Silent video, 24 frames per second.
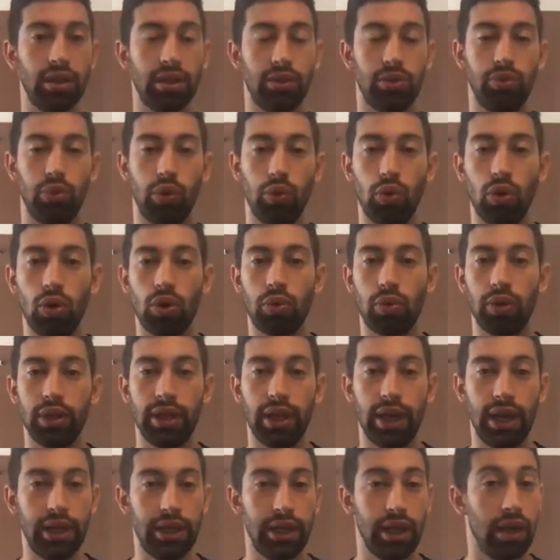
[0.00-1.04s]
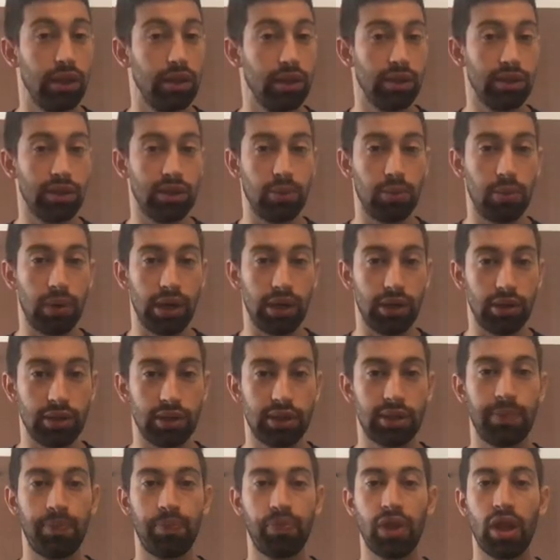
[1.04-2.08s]
that we work with any other
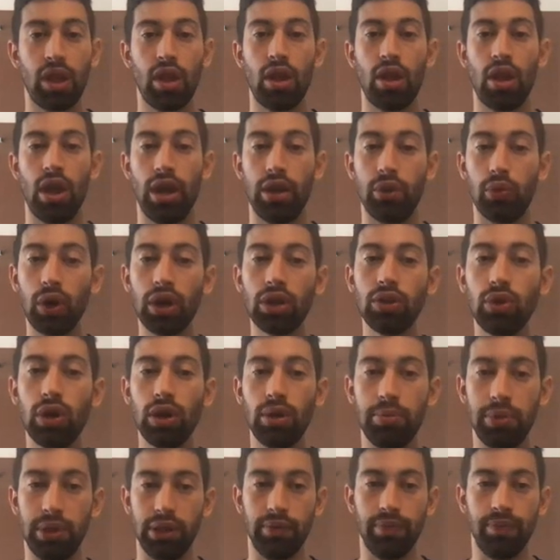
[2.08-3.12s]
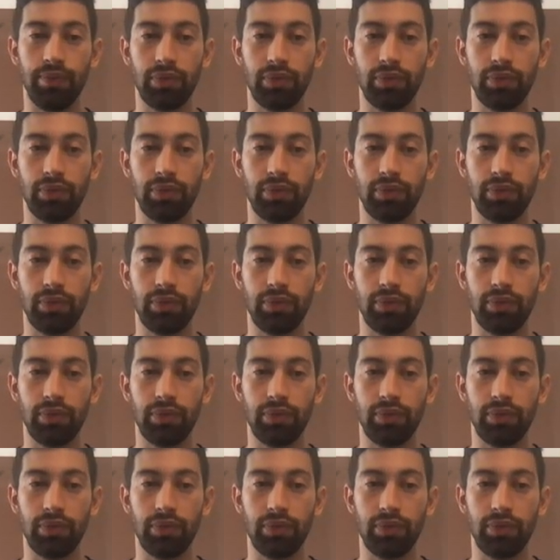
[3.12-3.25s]
suppliers. And what do I mean?